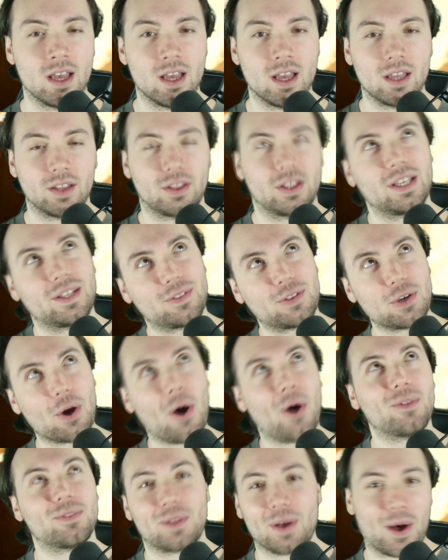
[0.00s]
The the
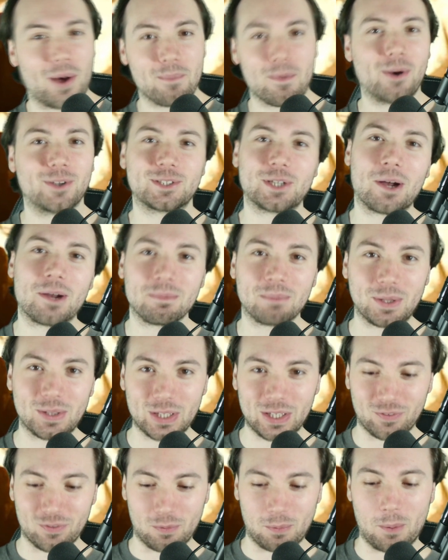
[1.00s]
only, the most
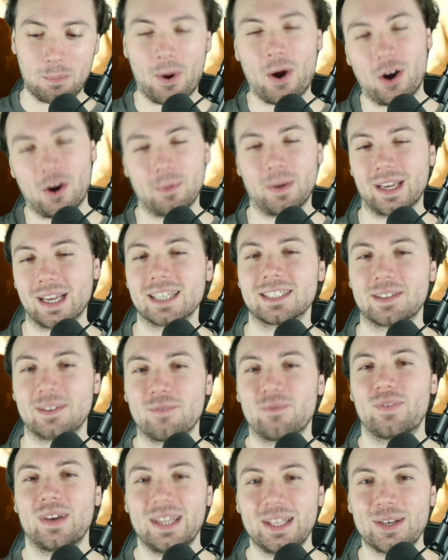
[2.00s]
unbelievable part, but I guess a
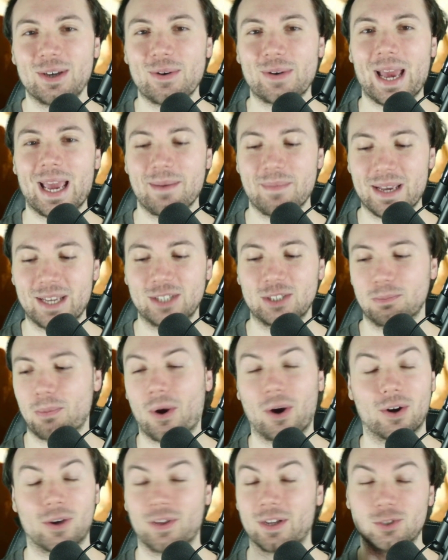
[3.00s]
video game ish
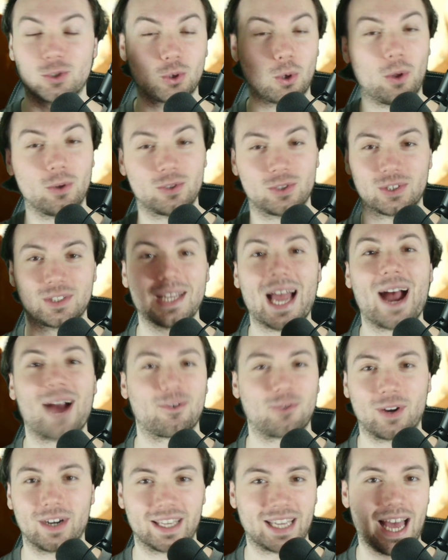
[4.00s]
part, like Joel just not
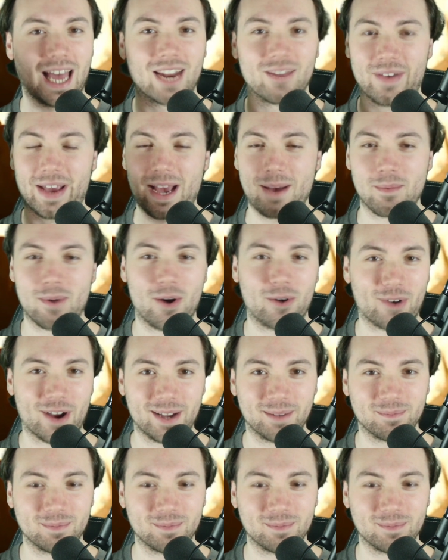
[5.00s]
running out of ammo, right?